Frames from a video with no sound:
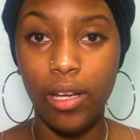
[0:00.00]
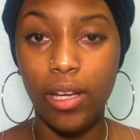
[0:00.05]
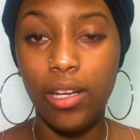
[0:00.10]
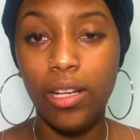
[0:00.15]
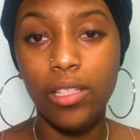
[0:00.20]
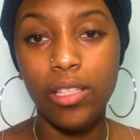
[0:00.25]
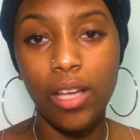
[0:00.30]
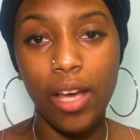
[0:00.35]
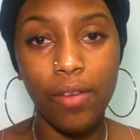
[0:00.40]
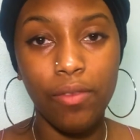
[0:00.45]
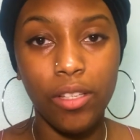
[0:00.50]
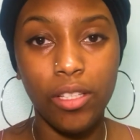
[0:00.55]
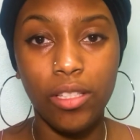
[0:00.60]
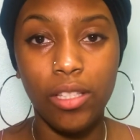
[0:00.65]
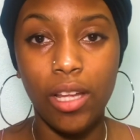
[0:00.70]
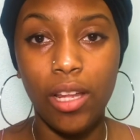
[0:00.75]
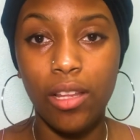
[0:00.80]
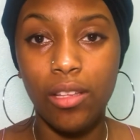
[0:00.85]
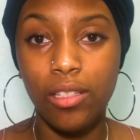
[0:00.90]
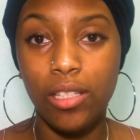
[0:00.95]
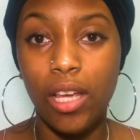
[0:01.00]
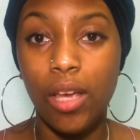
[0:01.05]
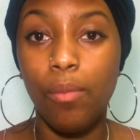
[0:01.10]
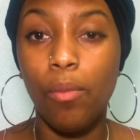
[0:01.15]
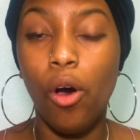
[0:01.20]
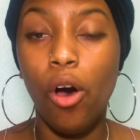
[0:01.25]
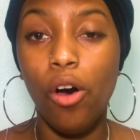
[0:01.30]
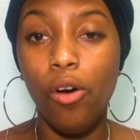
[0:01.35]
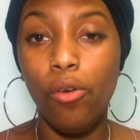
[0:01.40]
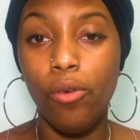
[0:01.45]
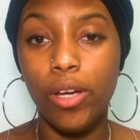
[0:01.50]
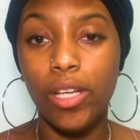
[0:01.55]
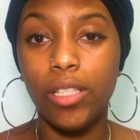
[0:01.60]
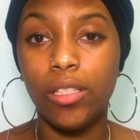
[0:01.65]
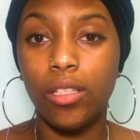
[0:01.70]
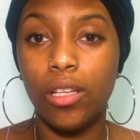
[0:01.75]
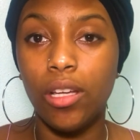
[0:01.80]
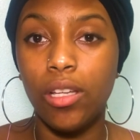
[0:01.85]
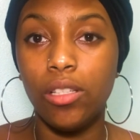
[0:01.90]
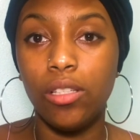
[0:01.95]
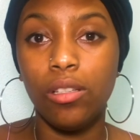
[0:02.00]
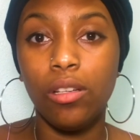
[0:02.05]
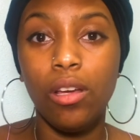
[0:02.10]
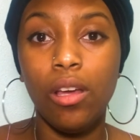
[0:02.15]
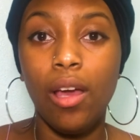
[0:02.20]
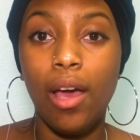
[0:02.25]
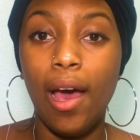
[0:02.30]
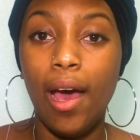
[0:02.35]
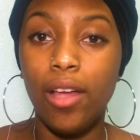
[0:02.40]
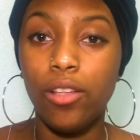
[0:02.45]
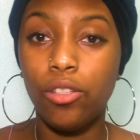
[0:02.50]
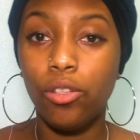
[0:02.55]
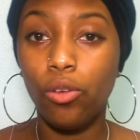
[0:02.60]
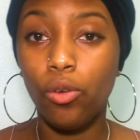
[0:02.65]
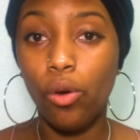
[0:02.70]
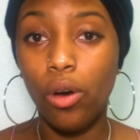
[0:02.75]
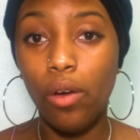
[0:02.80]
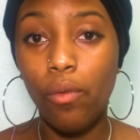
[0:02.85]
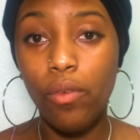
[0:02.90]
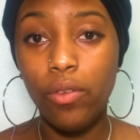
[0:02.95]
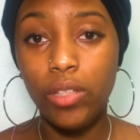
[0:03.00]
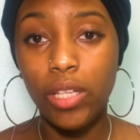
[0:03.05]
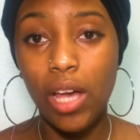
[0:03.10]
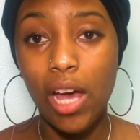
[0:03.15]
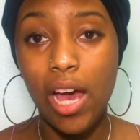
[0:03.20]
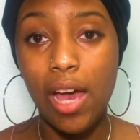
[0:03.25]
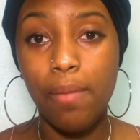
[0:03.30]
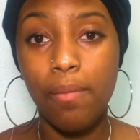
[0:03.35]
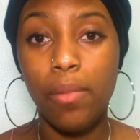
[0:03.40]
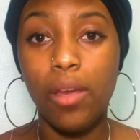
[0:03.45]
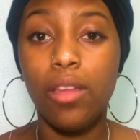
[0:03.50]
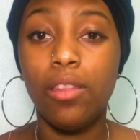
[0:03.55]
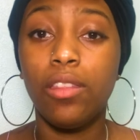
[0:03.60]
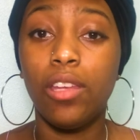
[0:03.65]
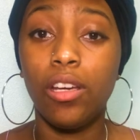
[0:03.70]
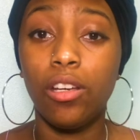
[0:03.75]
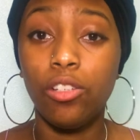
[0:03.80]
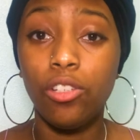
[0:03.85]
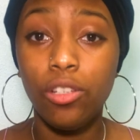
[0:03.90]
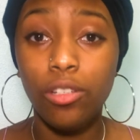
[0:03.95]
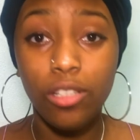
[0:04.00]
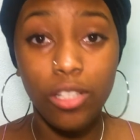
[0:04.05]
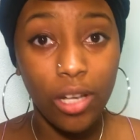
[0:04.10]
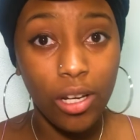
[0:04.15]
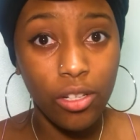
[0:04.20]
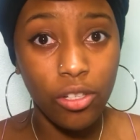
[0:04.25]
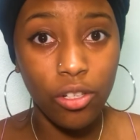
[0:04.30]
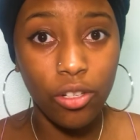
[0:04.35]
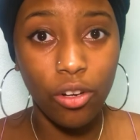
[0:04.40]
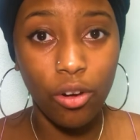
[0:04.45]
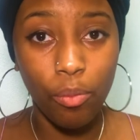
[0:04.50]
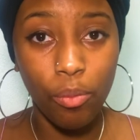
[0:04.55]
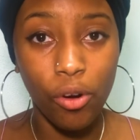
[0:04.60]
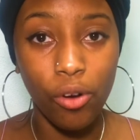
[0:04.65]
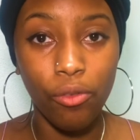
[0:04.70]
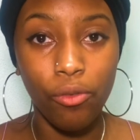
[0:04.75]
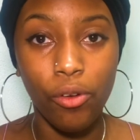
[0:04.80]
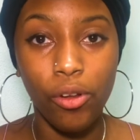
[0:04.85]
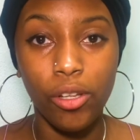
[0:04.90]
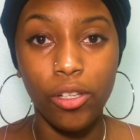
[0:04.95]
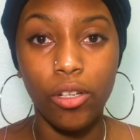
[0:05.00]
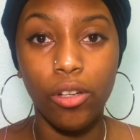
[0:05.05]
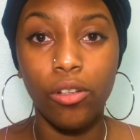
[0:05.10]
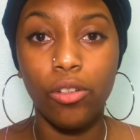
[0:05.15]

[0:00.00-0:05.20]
It doesn't have to stay the same always, because as you go on with time, things should change in your portfolio.